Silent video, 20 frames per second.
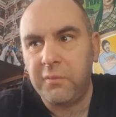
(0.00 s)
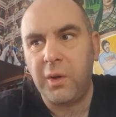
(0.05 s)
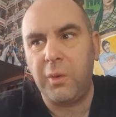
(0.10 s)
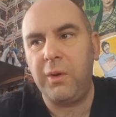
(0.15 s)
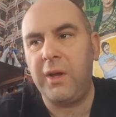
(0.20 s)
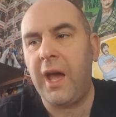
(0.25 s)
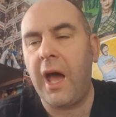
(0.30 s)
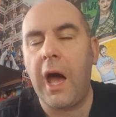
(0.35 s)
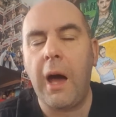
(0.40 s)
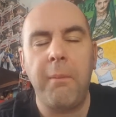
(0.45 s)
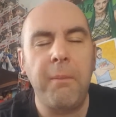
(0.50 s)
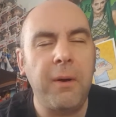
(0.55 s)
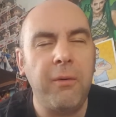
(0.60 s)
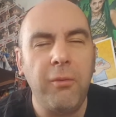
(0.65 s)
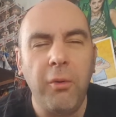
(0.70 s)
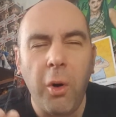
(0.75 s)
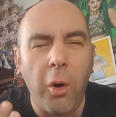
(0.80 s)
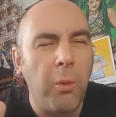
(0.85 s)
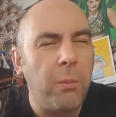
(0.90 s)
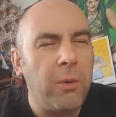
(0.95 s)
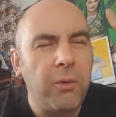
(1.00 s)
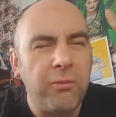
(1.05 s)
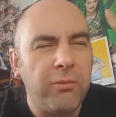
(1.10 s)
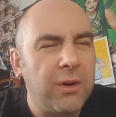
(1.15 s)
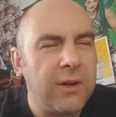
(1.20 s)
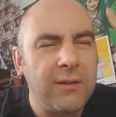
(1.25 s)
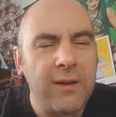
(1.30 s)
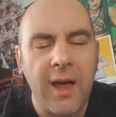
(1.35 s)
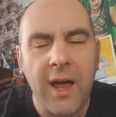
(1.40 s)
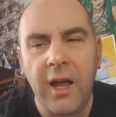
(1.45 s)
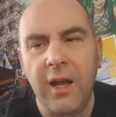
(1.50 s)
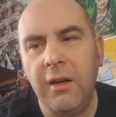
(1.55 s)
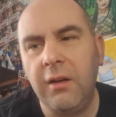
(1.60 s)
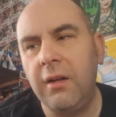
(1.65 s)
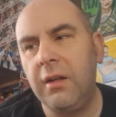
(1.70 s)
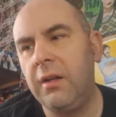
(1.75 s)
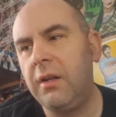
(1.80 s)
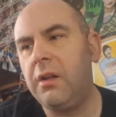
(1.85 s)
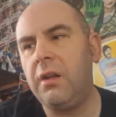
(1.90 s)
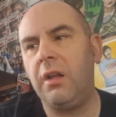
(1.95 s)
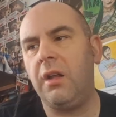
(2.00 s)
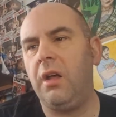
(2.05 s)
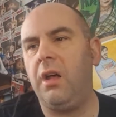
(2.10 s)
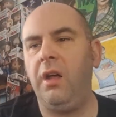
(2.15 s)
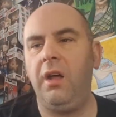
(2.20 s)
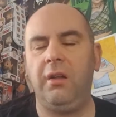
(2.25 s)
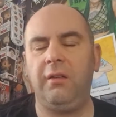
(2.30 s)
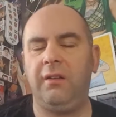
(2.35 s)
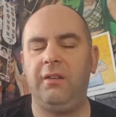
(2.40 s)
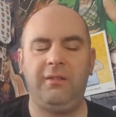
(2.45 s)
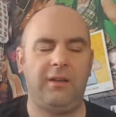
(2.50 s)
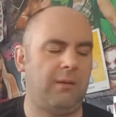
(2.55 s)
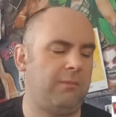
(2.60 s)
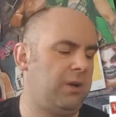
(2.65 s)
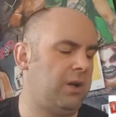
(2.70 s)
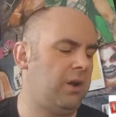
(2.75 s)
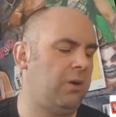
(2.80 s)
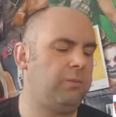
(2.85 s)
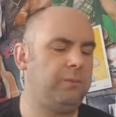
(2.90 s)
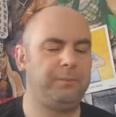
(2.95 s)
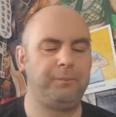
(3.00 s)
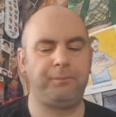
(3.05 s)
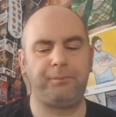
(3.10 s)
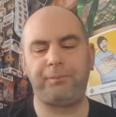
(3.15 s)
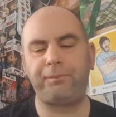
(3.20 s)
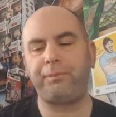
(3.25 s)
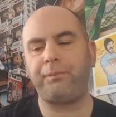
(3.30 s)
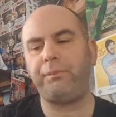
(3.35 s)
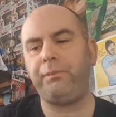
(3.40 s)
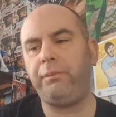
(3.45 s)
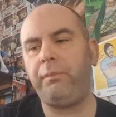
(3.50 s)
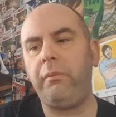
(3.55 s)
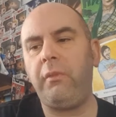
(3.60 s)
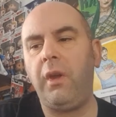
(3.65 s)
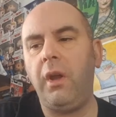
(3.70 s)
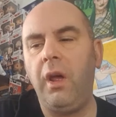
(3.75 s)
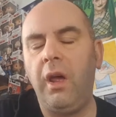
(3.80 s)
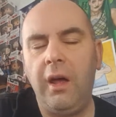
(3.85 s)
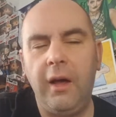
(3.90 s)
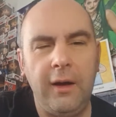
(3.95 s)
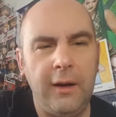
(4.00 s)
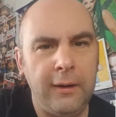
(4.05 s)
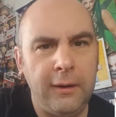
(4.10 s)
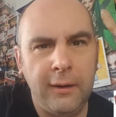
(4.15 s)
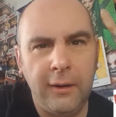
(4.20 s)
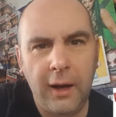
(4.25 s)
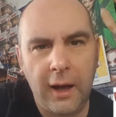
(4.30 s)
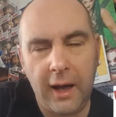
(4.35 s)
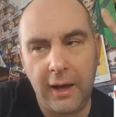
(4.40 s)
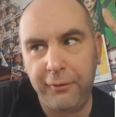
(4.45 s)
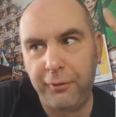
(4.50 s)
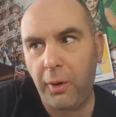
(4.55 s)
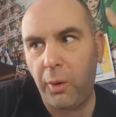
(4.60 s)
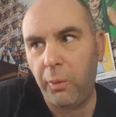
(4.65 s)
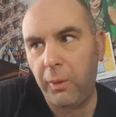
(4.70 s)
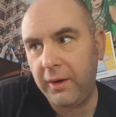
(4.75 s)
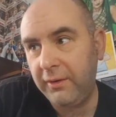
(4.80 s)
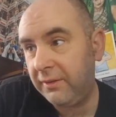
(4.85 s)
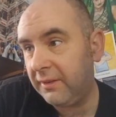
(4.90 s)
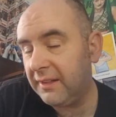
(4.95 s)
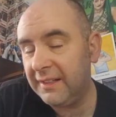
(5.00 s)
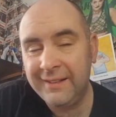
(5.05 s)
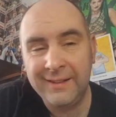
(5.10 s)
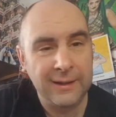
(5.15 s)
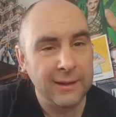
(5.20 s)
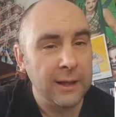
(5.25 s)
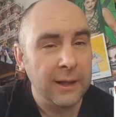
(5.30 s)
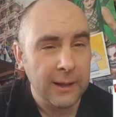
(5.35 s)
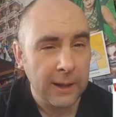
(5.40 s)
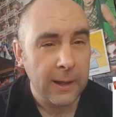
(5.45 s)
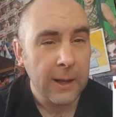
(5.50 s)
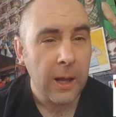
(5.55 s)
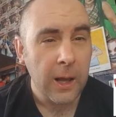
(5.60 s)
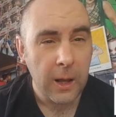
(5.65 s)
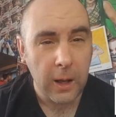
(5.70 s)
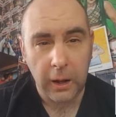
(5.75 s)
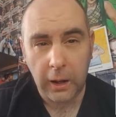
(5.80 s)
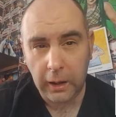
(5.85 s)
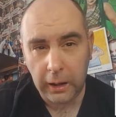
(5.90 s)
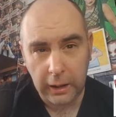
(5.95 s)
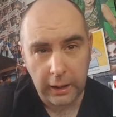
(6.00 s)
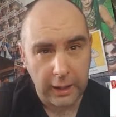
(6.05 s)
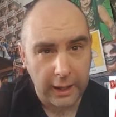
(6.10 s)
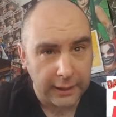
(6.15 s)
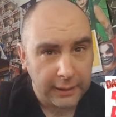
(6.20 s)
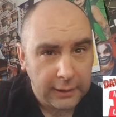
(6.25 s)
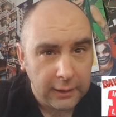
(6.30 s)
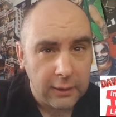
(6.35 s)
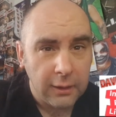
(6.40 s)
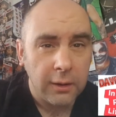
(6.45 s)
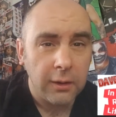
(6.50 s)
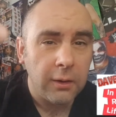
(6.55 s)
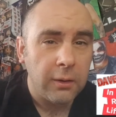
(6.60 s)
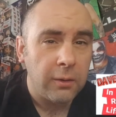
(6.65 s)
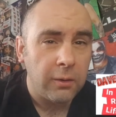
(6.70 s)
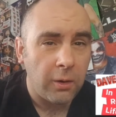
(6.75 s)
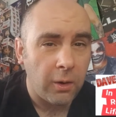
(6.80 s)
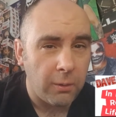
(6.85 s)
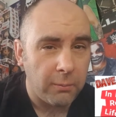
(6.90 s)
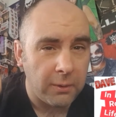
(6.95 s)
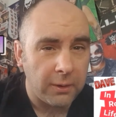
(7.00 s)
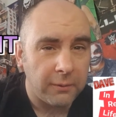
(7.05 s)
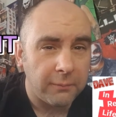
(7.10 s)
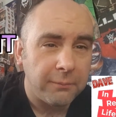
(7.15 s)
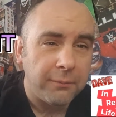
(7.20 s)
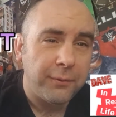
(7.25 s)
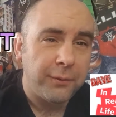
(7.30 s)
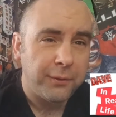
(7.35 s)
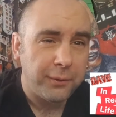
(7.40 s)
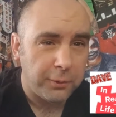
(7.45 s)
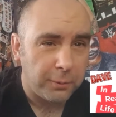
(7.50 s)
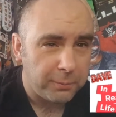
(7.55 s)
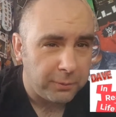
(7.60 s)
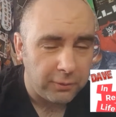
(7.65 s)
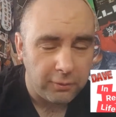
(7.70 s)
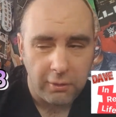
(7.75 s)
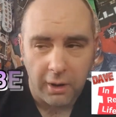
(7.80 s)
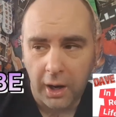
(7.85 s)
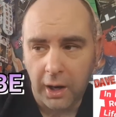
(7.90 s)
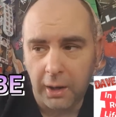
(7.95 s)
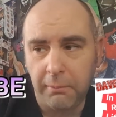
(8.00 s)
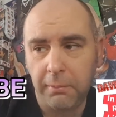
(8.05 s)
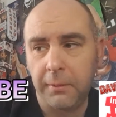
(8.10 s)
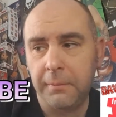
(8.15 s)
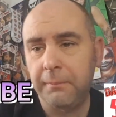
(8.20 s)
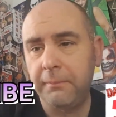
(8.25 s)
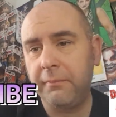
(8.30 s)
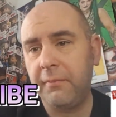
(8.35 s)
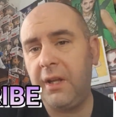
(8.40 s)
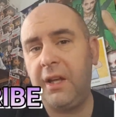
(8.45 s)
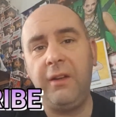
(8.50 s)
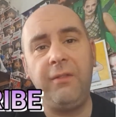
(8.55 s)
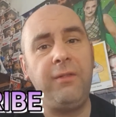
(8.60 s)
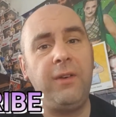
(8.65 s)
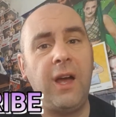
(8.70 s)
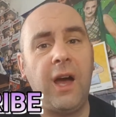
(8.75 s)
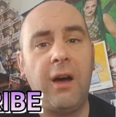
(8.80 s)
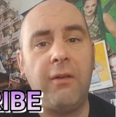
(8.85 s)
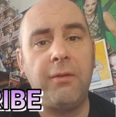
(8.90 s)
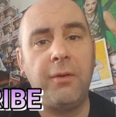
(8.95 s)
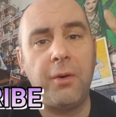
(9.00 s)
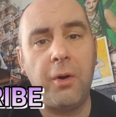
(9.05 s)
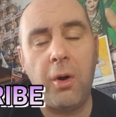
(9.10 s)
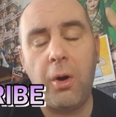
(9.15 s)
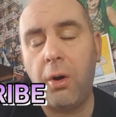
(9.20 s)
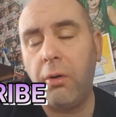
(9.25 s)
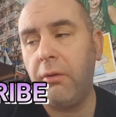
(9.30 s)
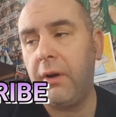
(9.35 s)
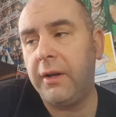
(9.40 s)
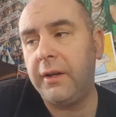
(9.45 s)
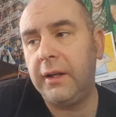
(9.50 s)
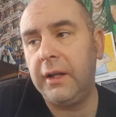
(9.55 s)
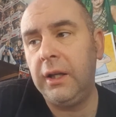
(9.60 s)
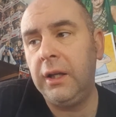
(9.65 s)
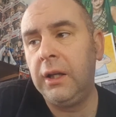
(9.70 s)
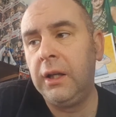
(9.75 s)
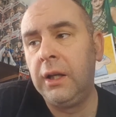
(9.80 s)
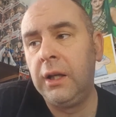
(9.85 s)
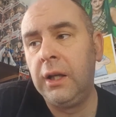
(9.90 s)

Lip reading: were you happy Roman retained? Just let me know. As always, like, comment, subscribe if you haven't already.